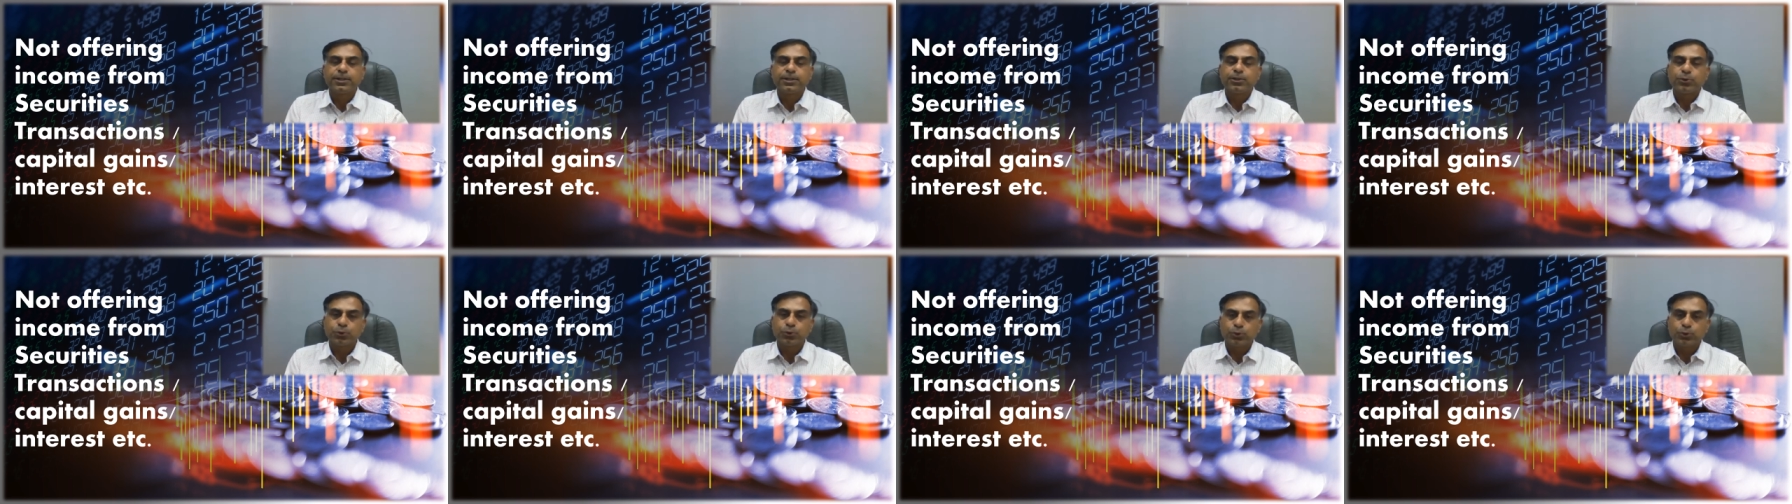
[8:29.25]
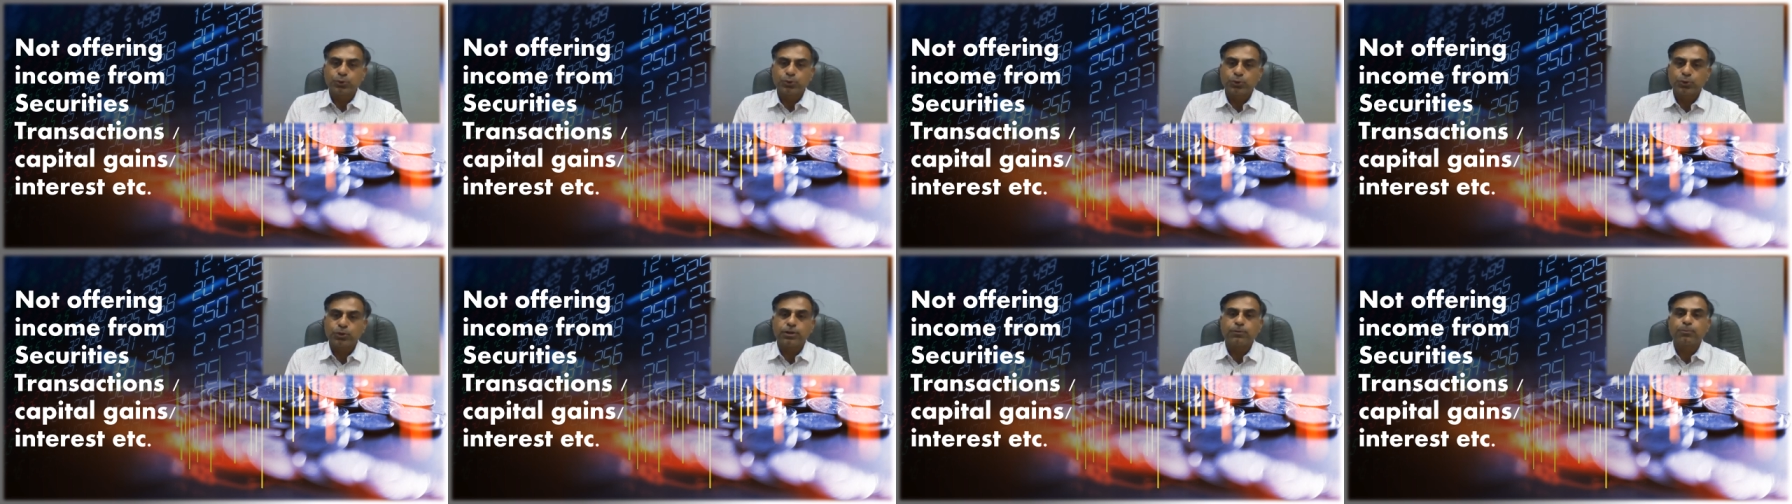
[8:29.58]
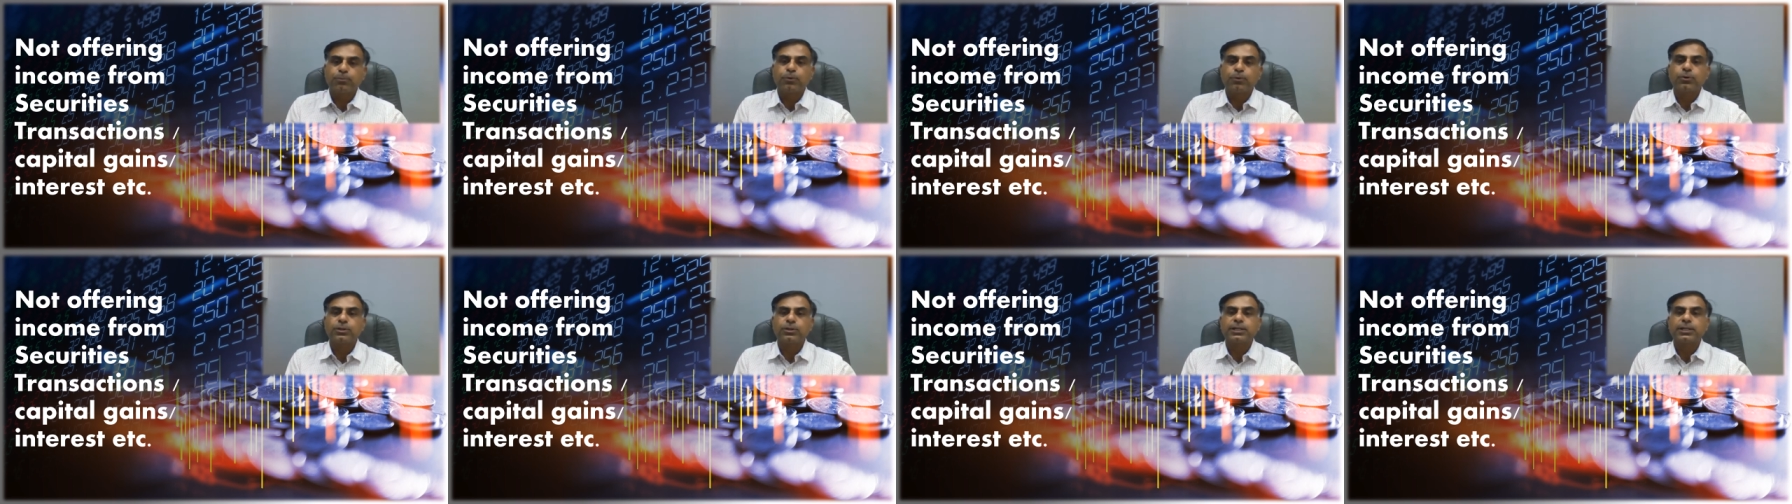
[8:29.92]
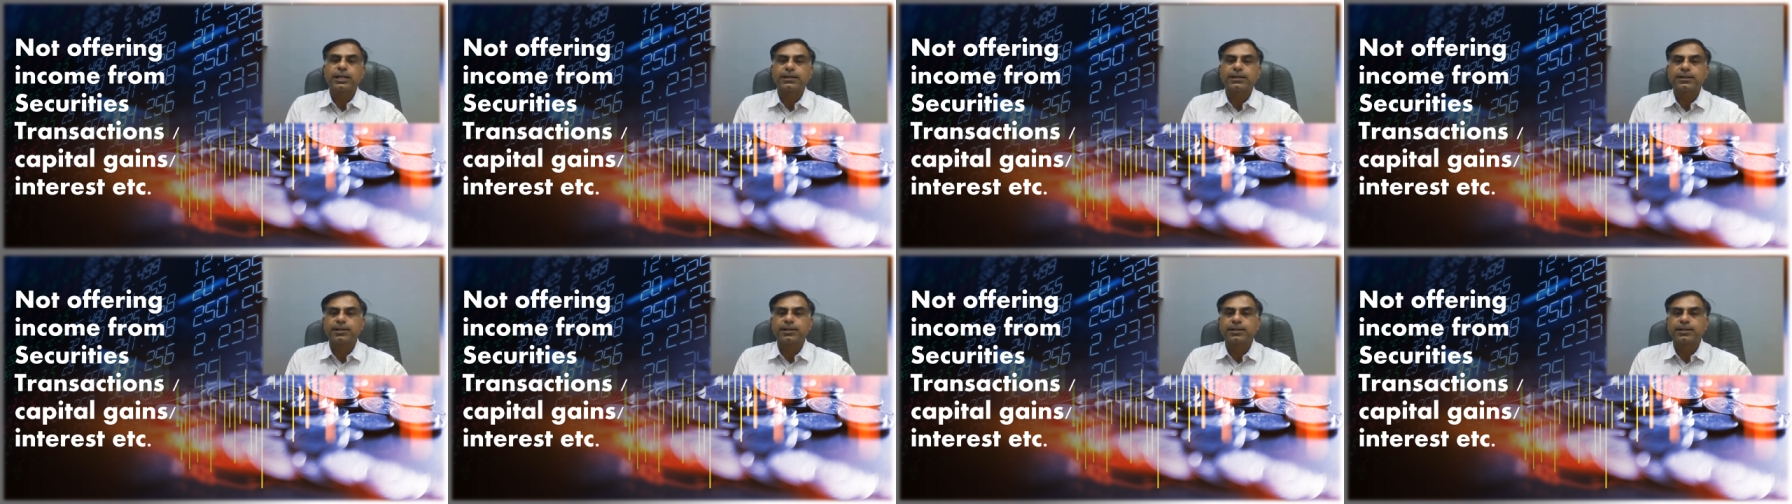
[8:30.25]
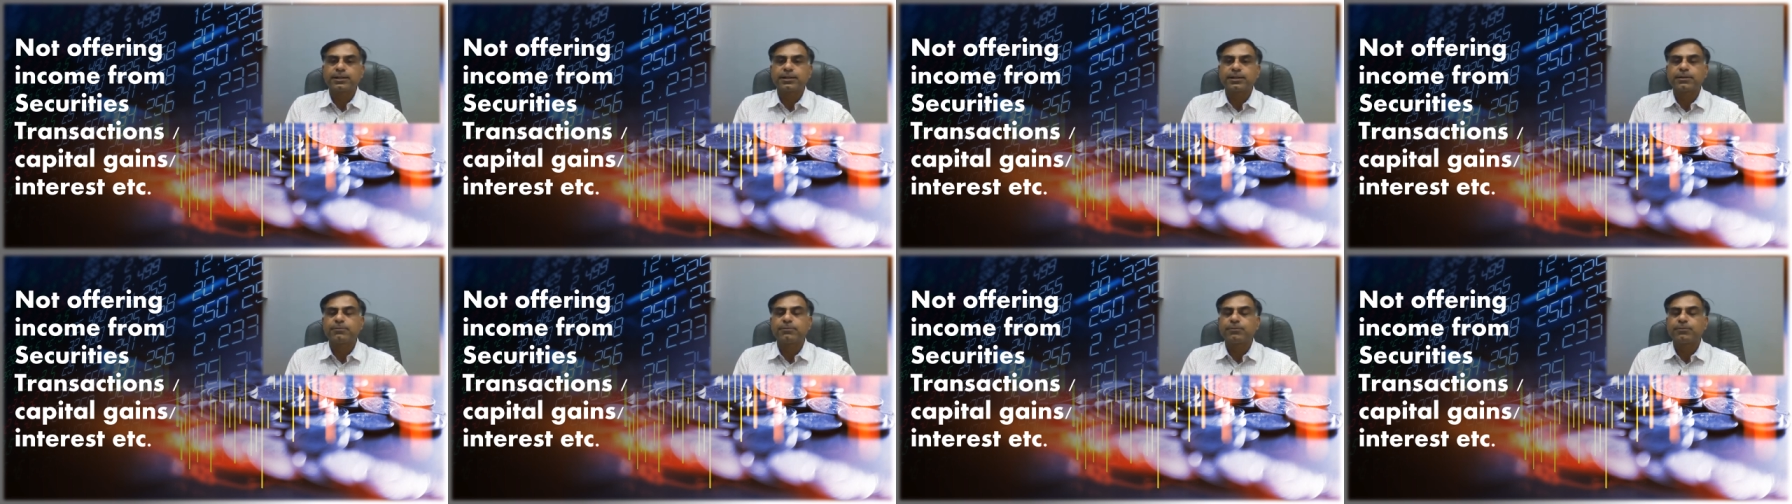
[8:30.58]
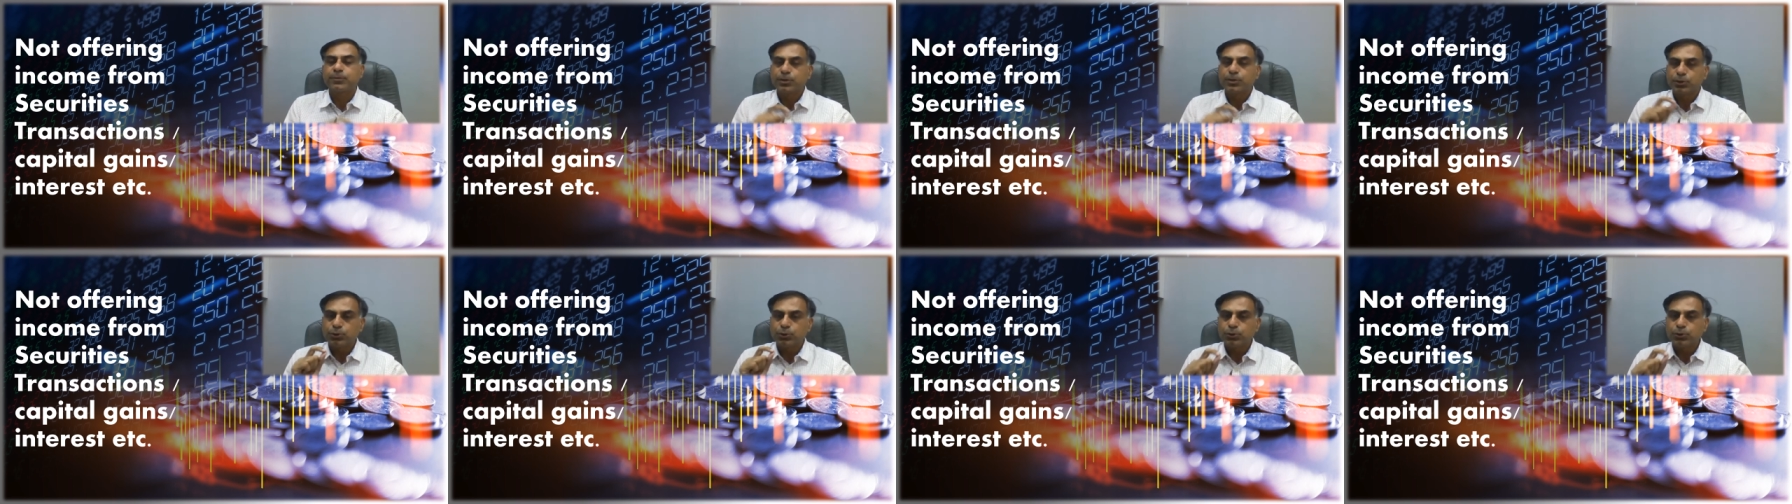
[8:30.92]
you should report that income
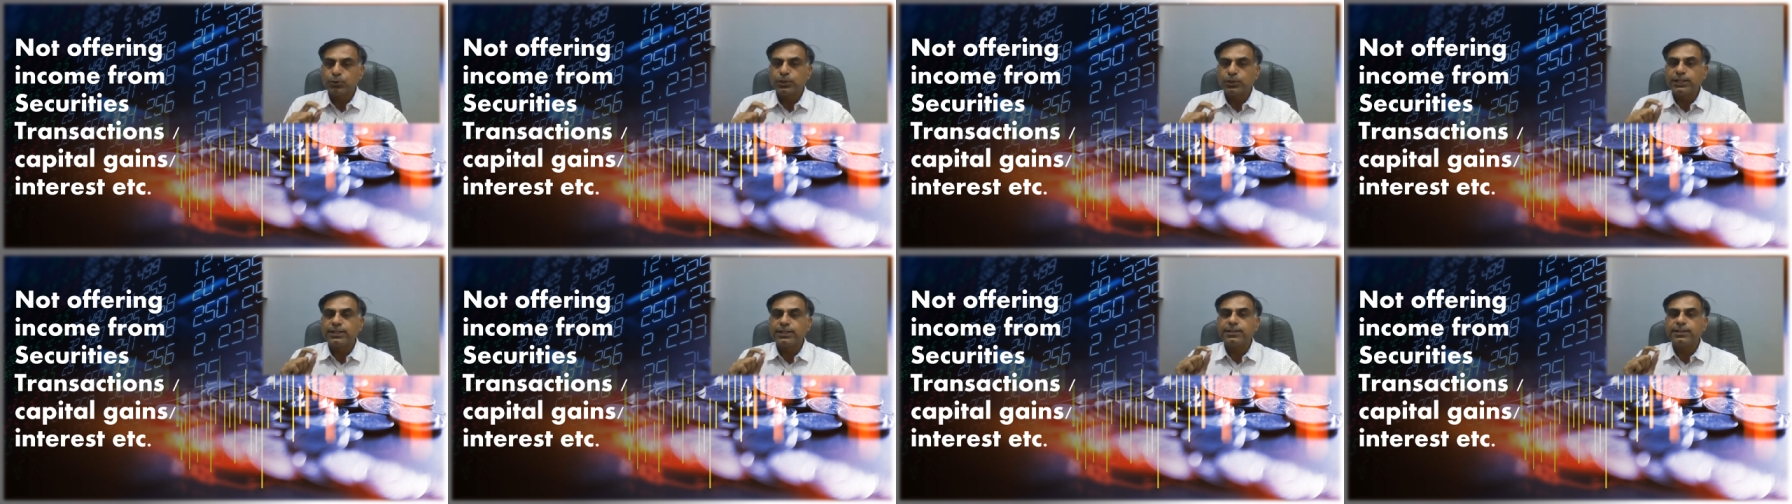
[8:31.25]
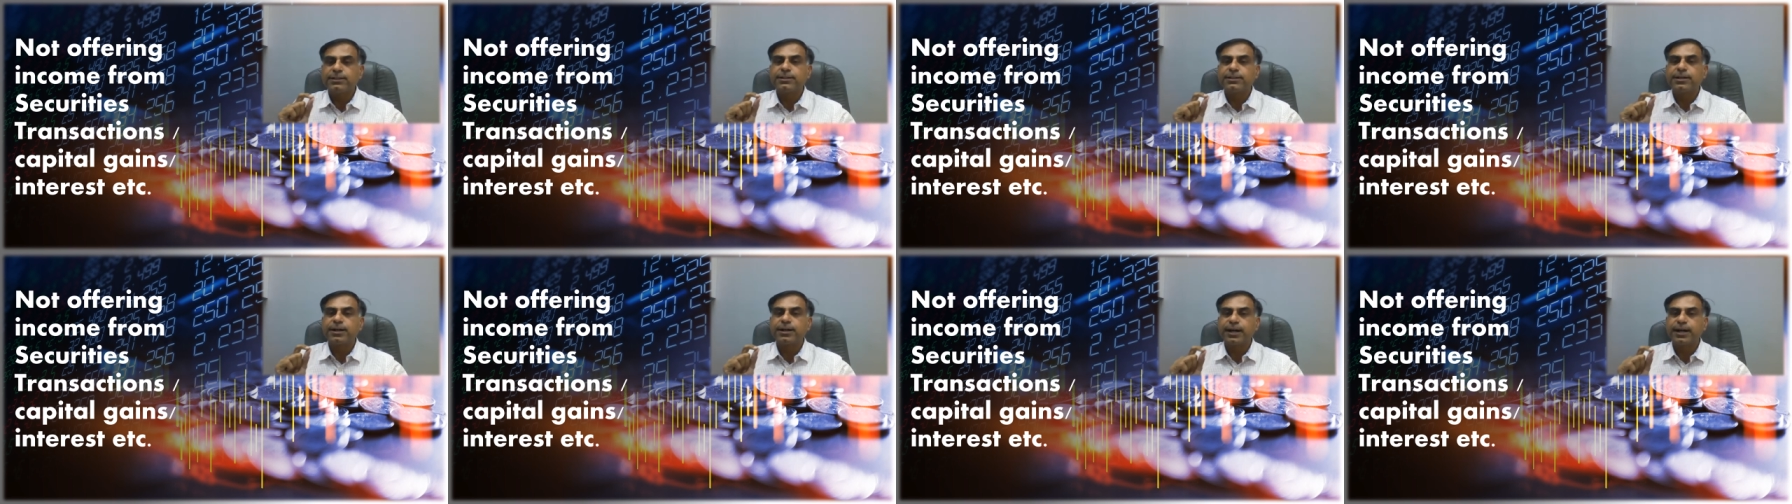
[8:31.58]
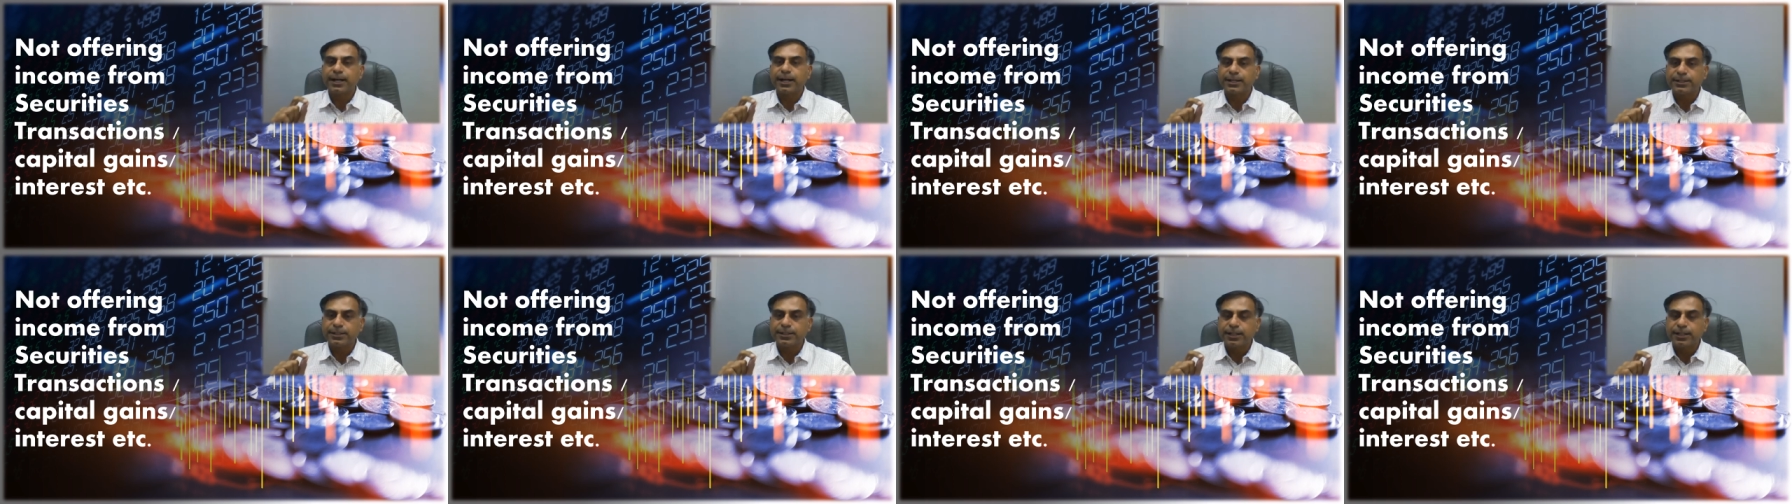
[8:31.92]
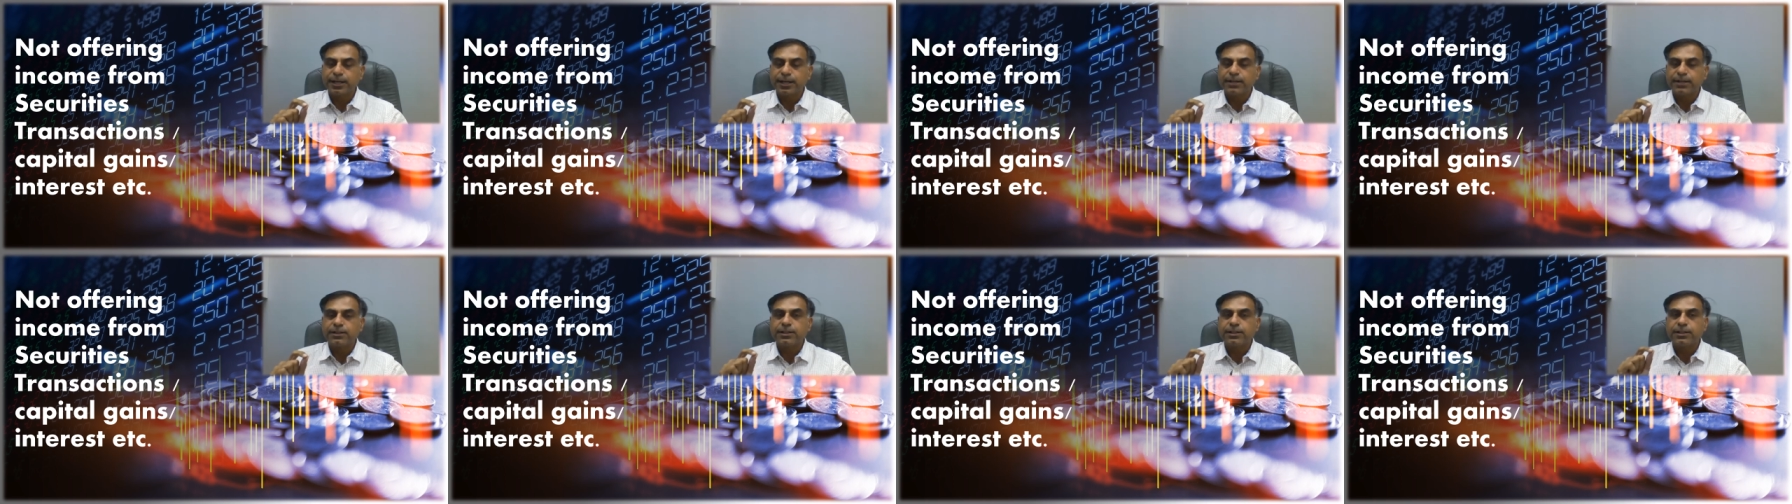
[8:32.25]
duly in the ITR,